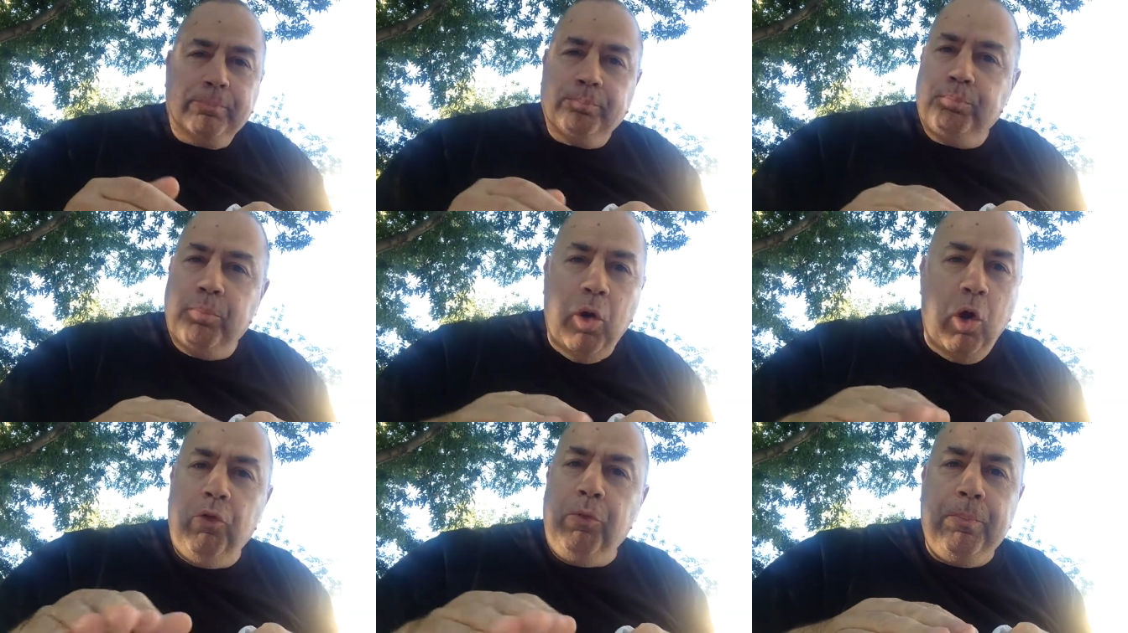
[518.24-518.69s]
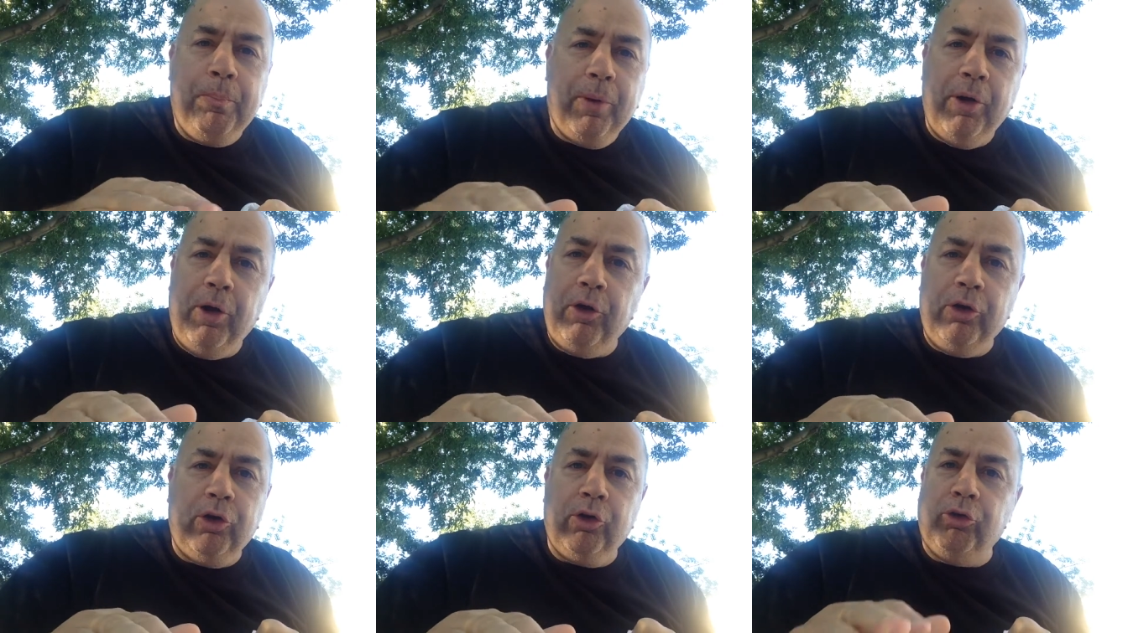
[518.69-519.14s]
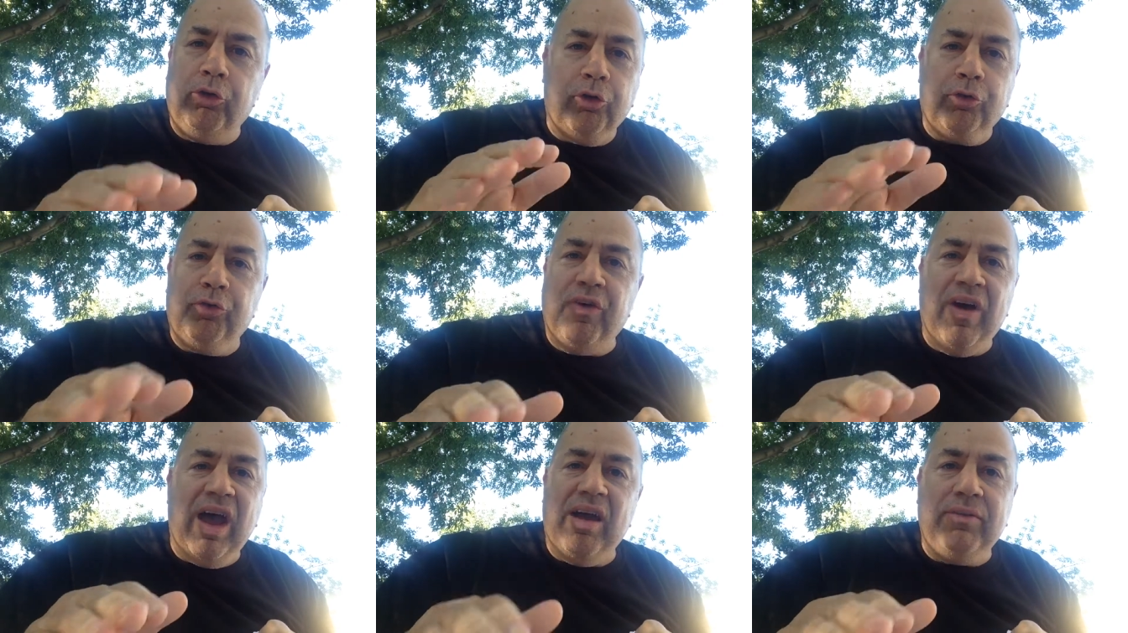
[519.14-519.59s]
Both burgers
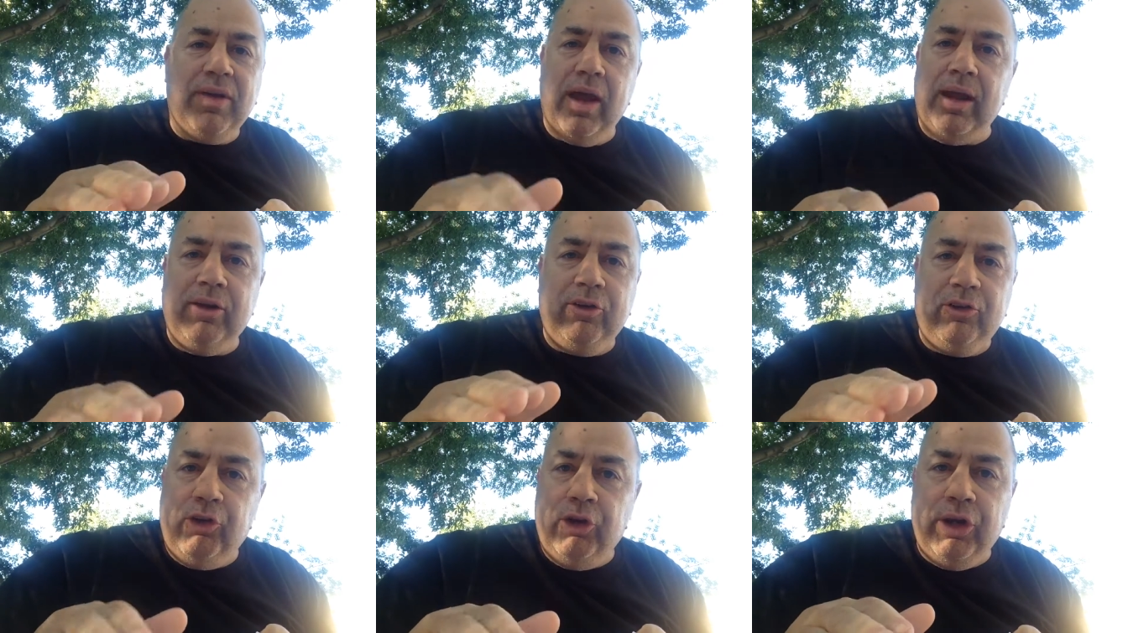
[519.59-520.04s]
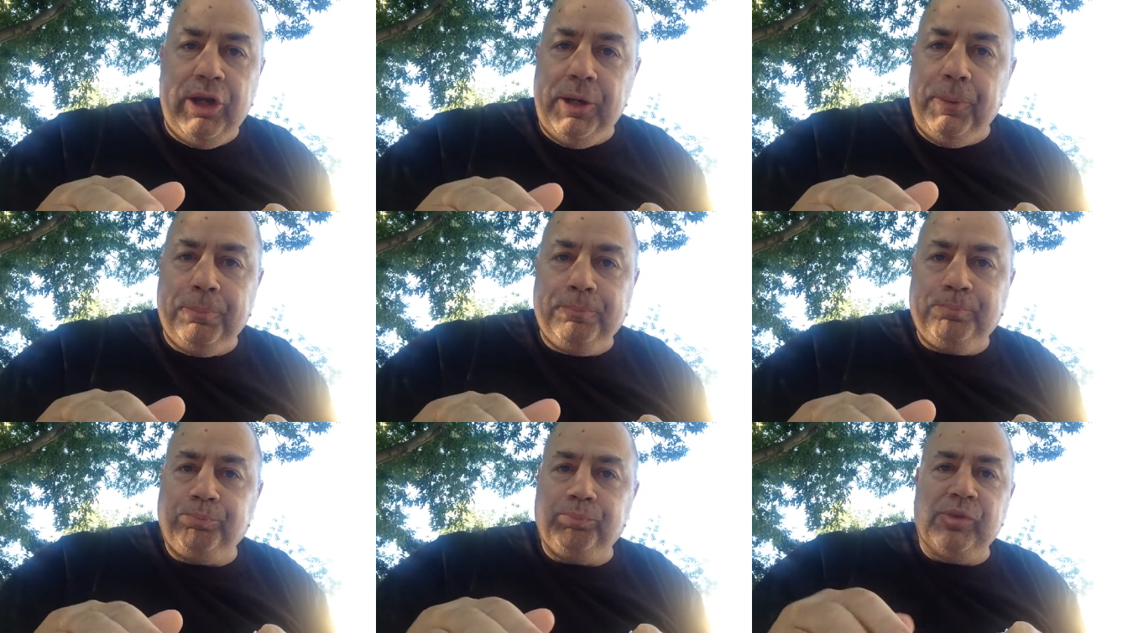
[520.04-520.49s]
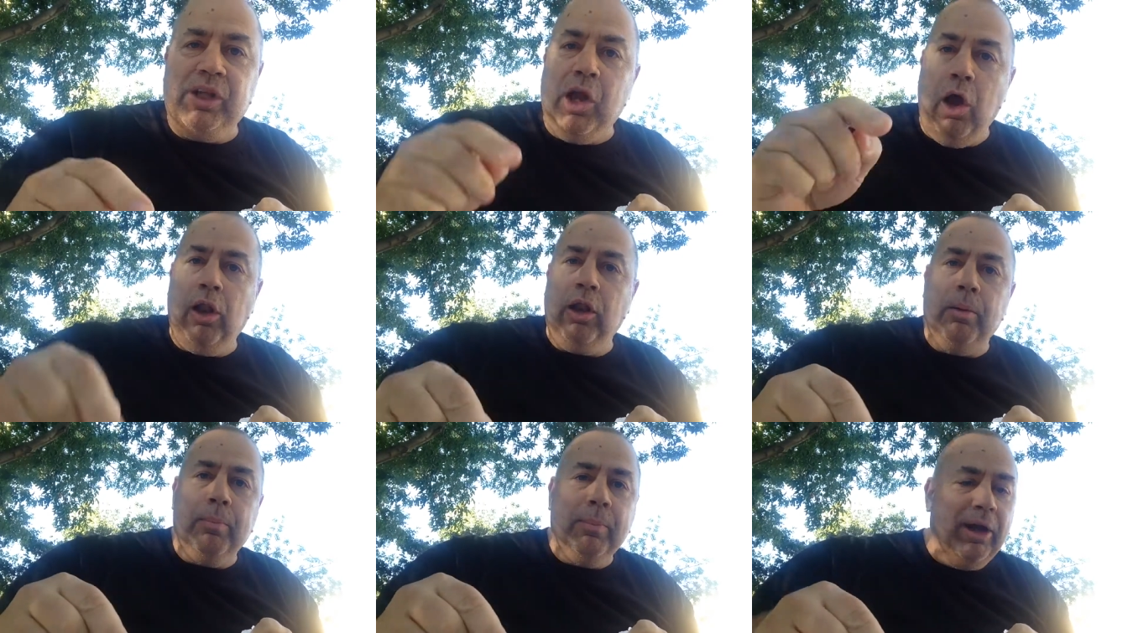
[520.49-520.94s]
are 5.19. The
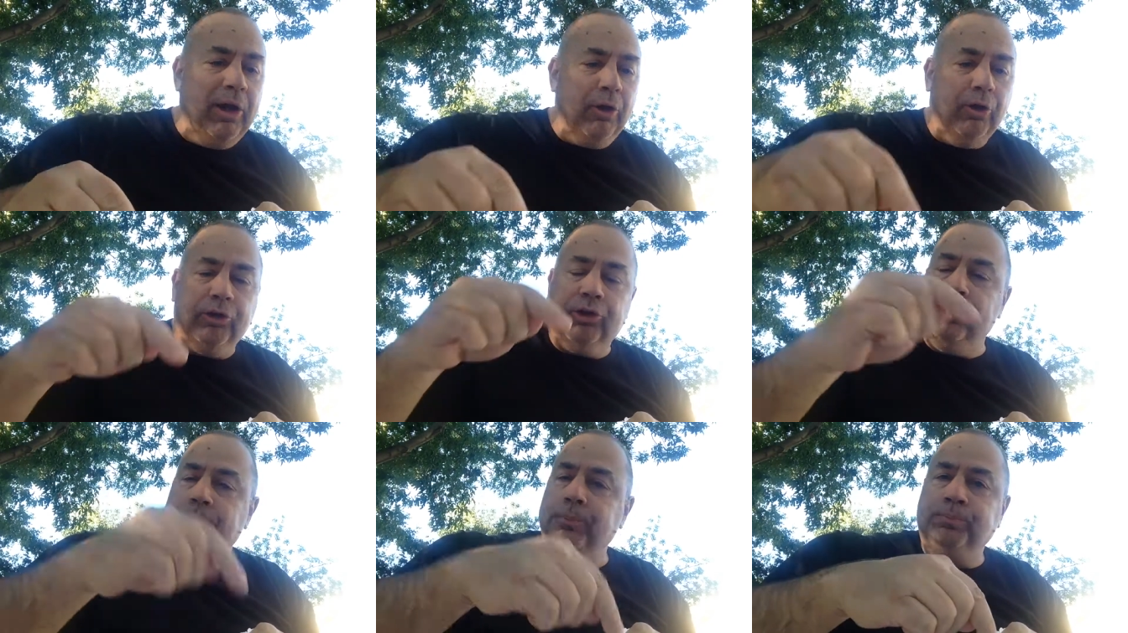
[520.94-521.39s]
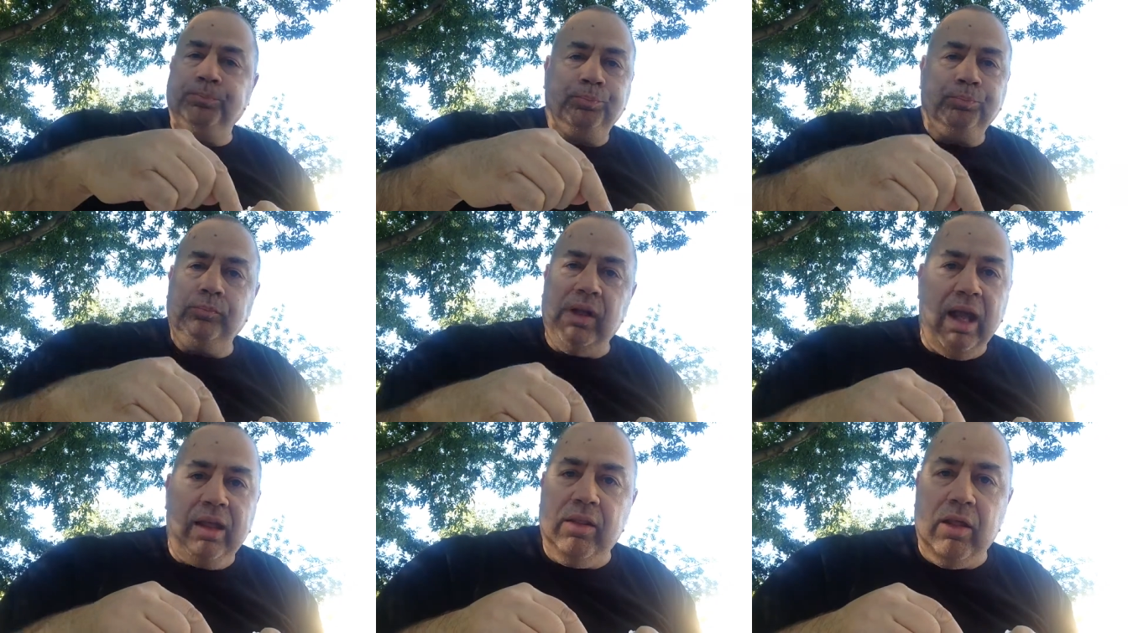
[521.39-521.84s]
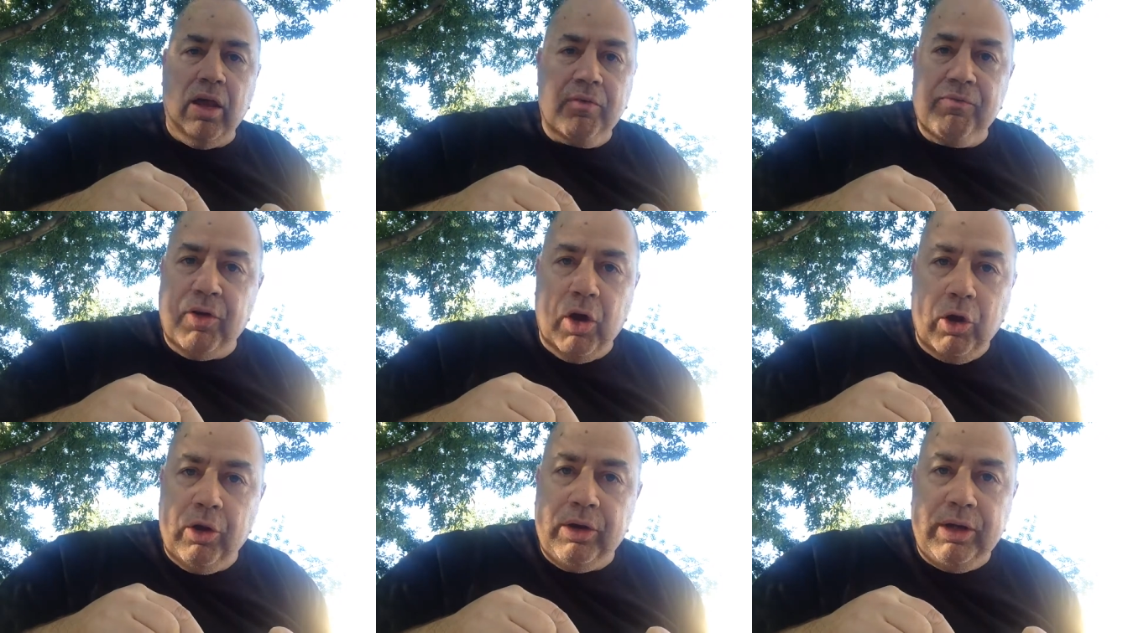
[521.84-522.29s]
All American and the
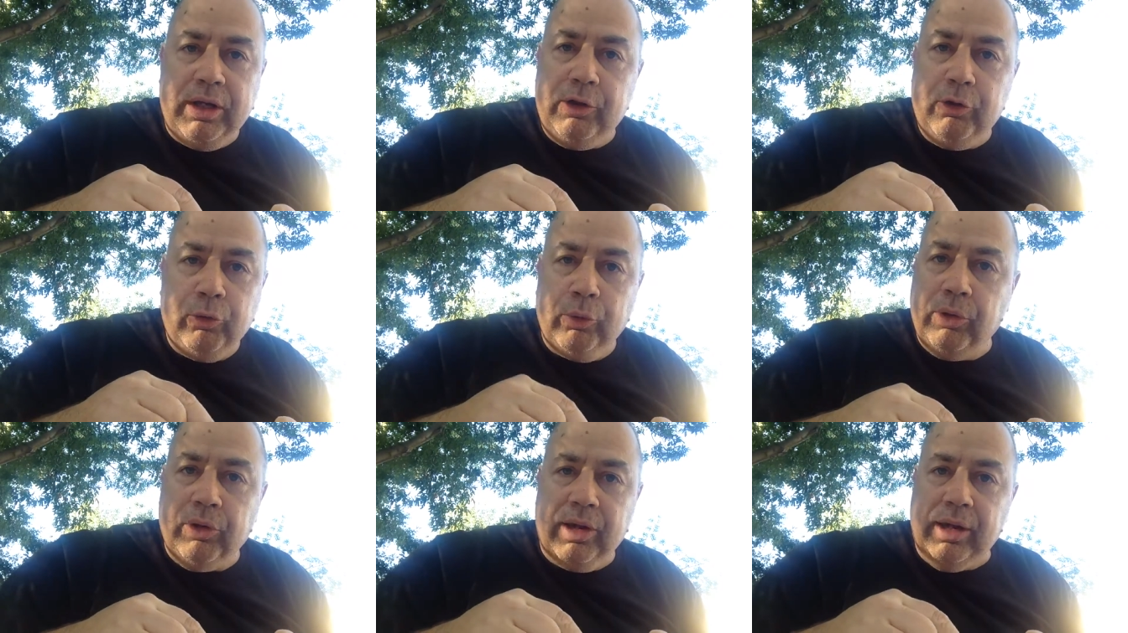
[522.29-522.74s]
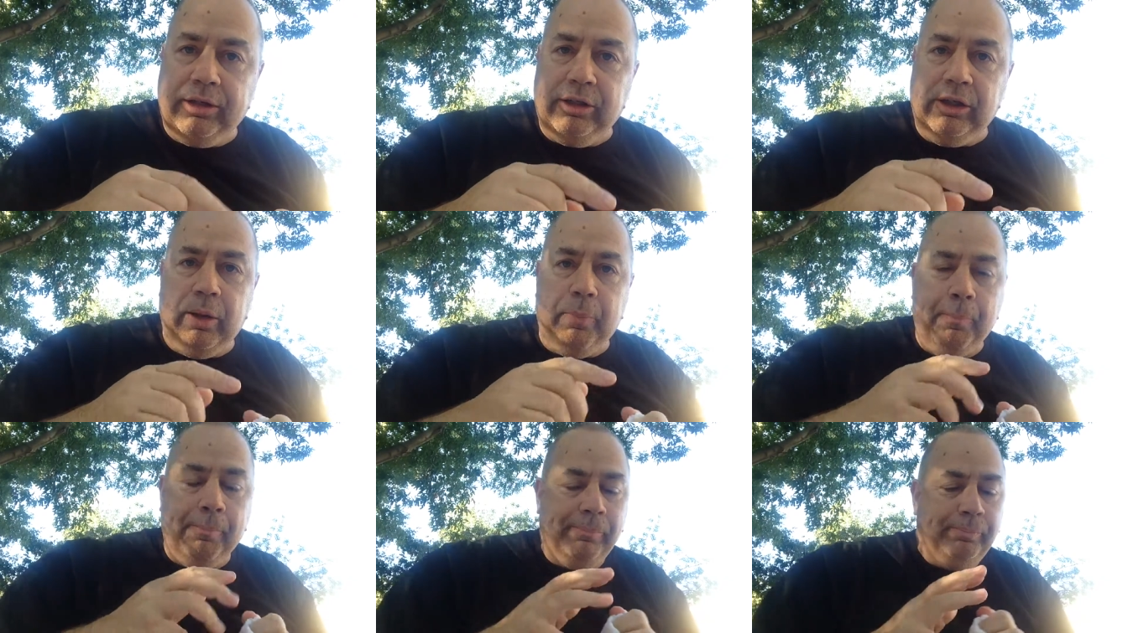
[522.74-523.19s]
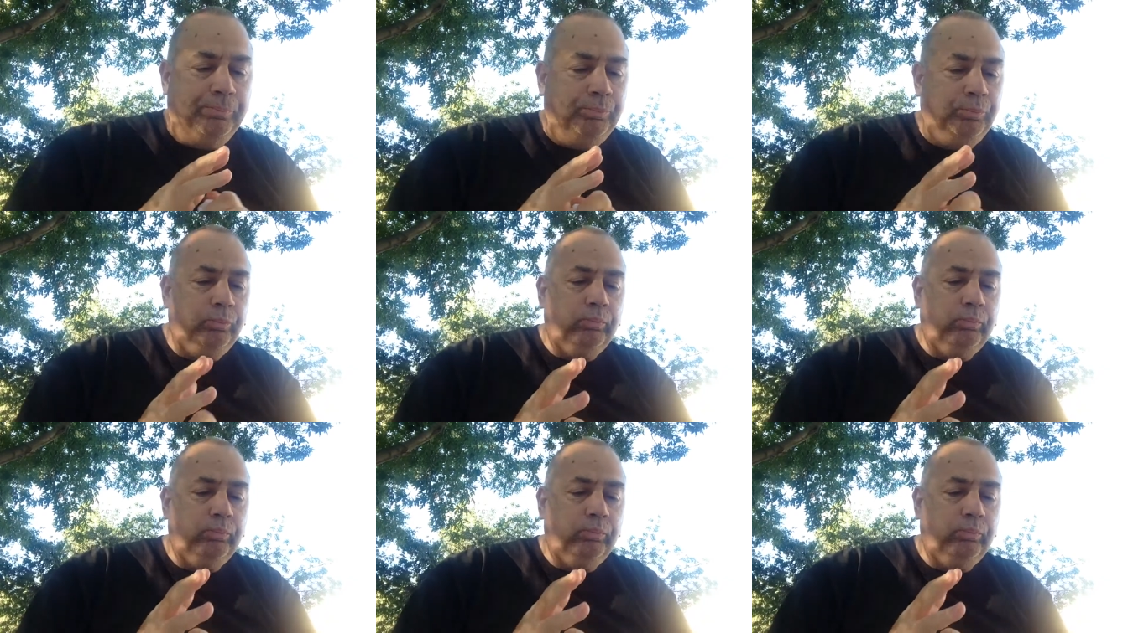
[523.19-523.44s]
Havarti grilled onion.